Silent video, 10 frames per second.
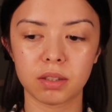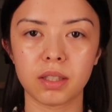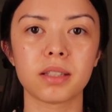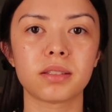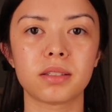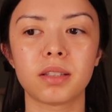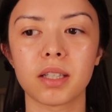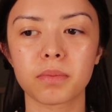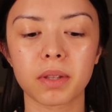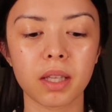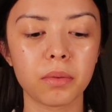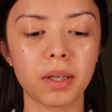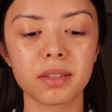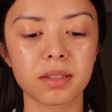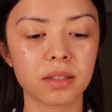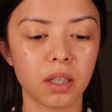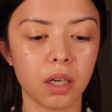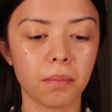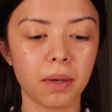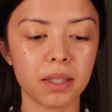That's that's what that was.
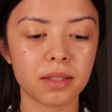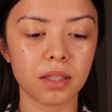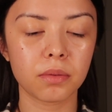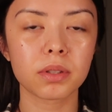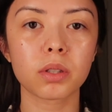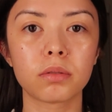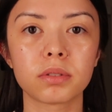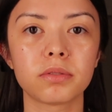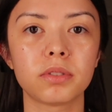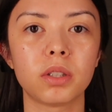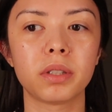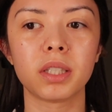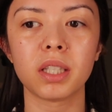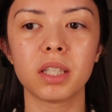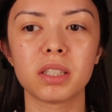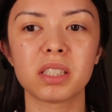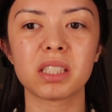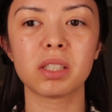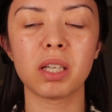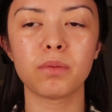My sink was overflowing.
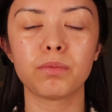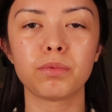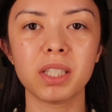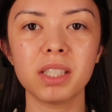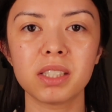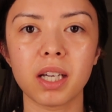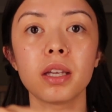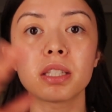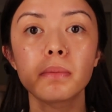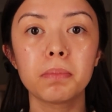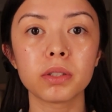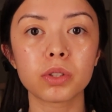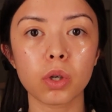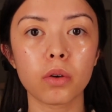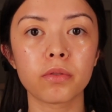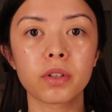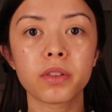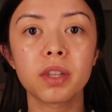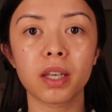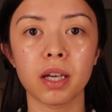It's it reeked. It spilled over
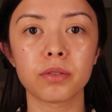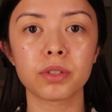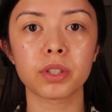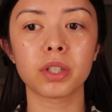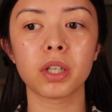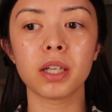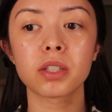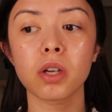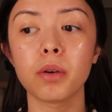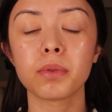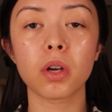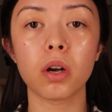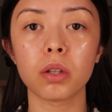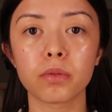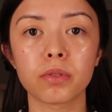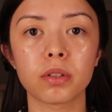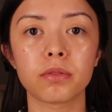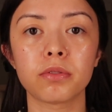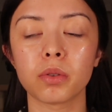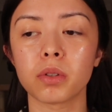the counter. It's it was all over the
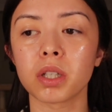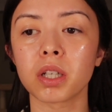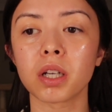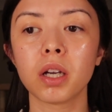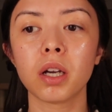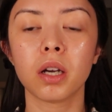floor.